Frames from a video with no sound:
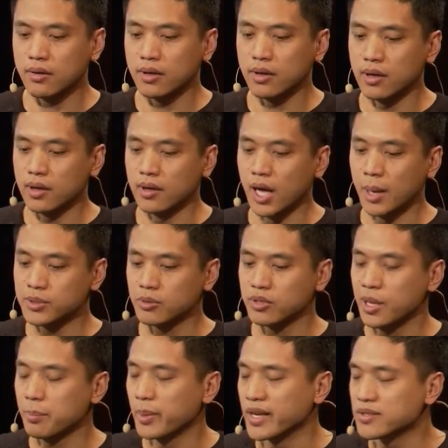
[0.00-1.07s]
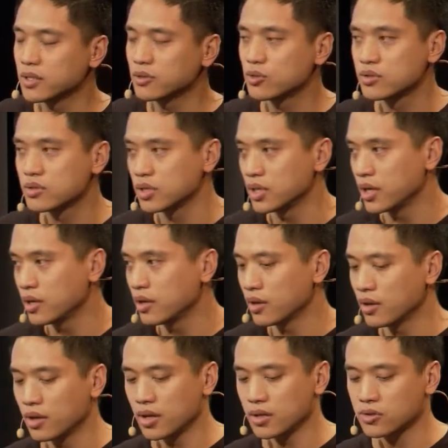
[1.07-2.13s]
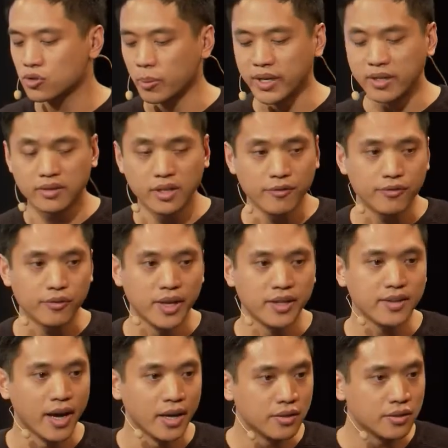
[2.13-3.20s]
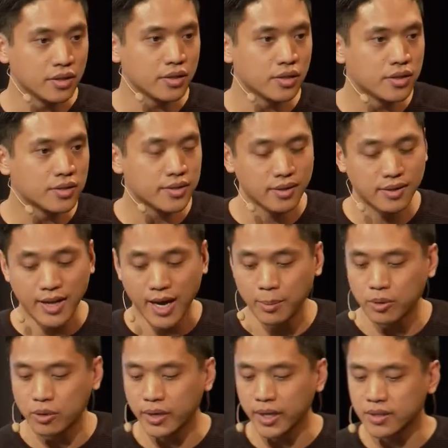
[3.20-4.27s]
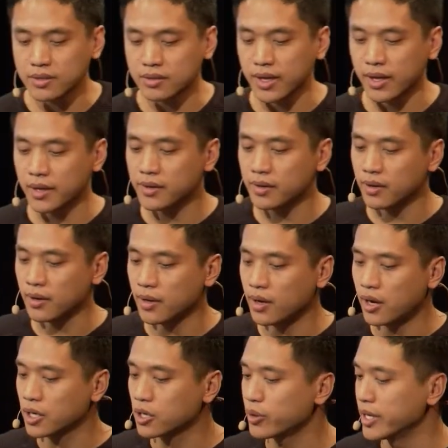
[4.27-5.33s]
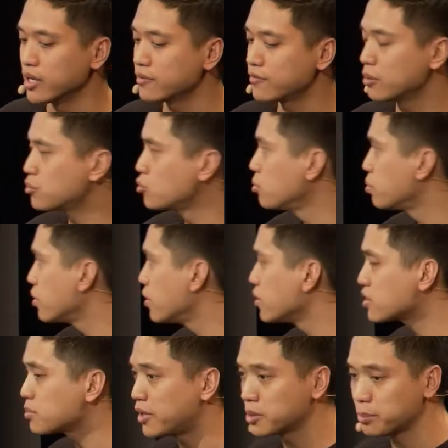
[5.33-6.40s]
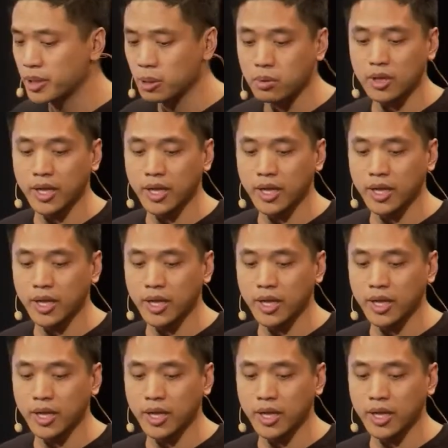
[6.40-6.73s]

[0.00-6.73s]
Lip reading: absolutely amazing to see so many different ideas and libraries that are created from super smart people